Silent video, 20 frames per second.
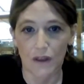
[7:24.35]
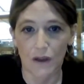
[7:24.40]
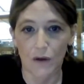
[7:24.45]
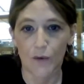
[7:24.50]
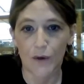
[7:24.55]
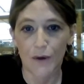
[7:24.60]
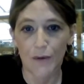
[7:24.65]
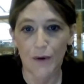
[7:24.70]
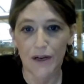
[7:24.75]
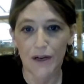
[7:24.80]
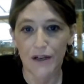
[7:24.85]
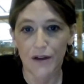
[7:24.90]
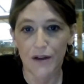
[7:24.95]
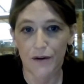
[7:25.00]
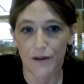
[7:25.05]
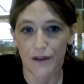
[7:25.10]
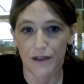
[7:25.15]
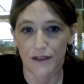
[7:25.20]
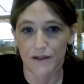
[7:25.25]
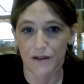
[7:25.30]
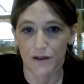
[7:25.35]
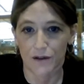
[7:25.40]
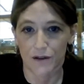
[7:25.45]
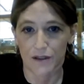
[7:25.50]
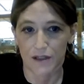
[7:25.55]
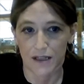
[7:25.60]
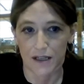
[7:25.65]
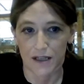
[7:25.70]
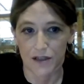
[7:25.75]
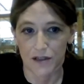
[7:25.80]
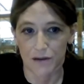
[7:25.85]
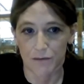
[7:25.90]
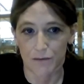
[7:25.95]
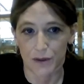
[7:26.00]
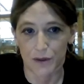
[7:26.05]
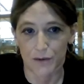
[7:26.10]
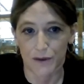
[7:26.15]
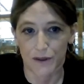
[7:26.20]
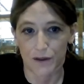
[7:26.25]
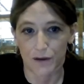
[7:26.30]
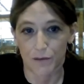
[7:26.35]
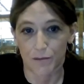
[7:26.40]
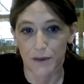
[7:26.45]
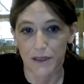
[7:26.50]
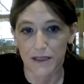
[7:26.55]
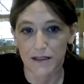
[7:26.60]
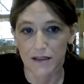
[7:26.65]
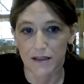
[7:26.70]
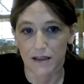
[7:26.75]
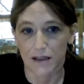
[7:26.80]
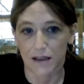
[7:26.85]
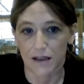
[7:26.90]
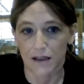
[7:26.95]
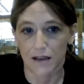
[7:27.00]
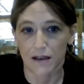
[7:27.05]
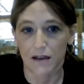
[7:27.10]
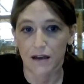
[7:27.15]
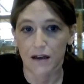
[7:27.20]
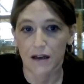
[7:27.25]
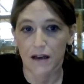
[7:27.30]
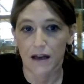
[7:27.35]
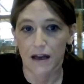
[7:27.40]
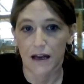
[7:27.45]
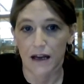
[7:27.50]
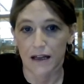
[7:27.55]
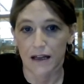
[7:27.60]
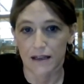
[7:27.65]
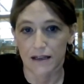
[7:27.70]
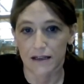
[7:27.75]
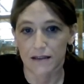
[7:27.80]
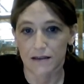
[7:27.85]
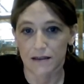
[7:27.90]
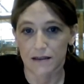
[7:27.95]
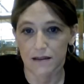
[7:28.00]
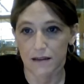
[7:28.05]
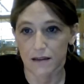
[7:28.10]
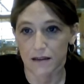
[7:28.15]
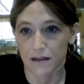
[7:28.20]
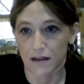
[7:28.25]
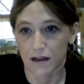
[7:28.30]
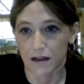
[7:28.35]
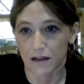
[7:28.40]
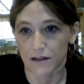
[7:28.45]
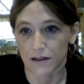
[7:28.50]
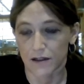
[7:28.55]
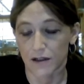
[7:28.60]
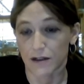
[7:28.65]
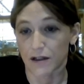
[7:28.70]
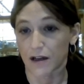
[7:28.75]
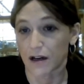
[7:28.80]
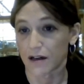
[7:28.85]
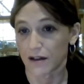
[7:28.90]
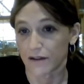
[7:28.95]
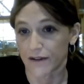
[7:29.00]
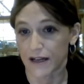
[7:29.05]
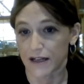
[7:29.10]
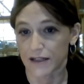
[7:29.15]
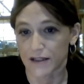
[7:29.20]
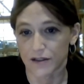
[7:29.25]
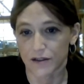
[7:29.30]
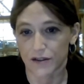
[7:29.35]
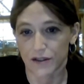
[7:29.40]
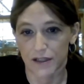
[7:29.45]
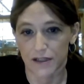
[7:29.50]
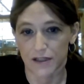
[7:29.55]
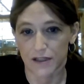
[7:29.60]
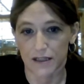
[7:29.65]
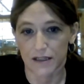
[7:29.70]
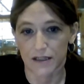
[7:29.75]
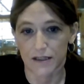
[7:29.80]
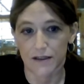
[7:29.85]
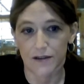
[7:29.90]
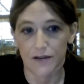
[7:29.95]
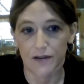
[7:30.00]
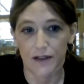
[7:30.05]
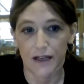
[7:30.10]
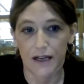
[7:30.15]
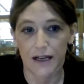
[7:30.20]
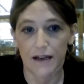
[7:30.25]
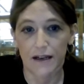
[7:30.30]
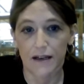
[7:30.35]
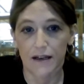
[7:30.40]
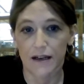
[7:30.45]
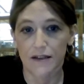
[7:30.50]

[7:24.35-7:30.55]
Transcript: We want to know the association between obesity and incident cardiovascular disease, okay?